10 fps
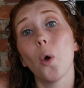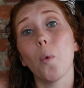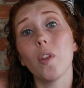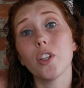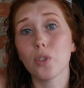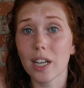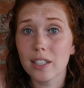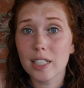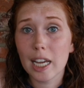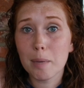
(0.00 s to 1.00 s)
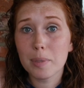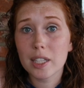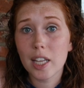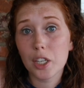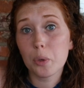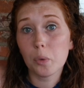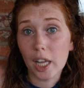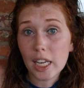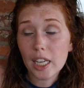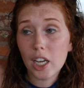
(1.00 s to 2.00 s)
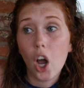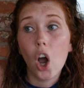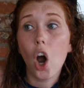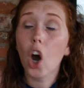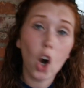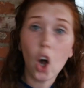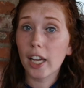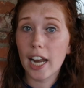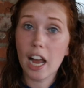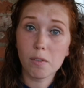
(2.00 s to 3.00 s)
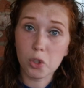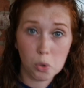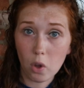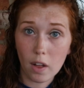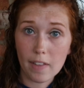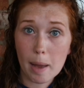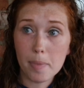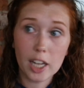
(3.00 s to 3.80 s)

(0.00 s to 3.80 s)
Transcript: well, the dress types that you like are all gonna have tulle on them.